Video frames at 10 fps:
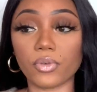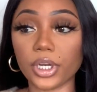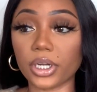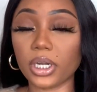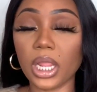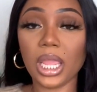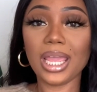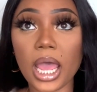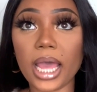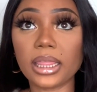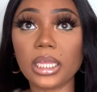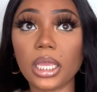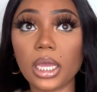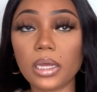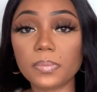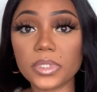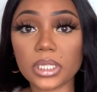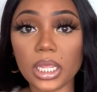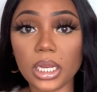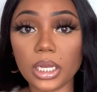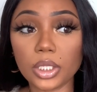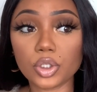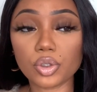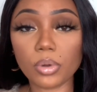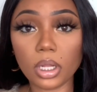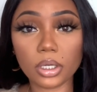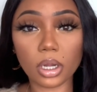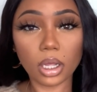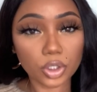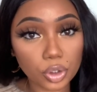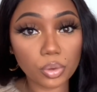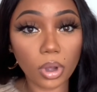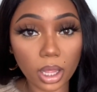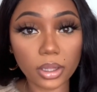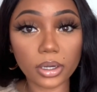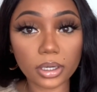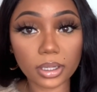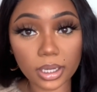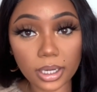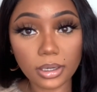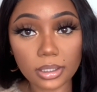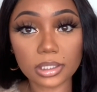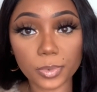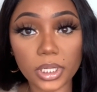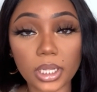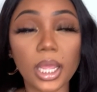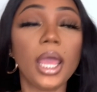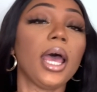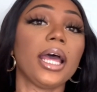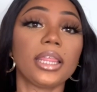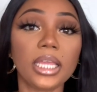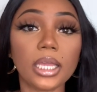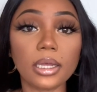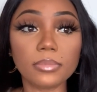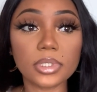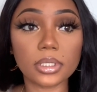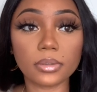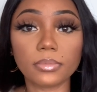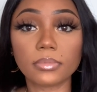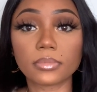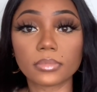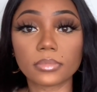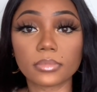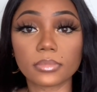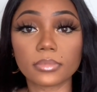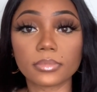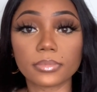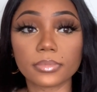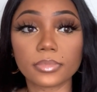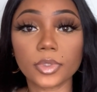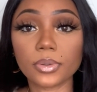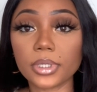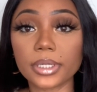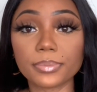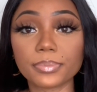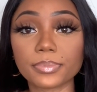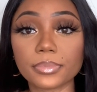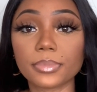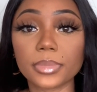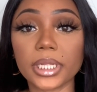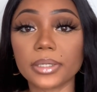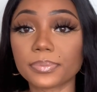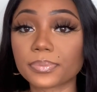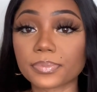over here I think it comes in two other, two other, can I not speak? I think it comes in, hold on, plain.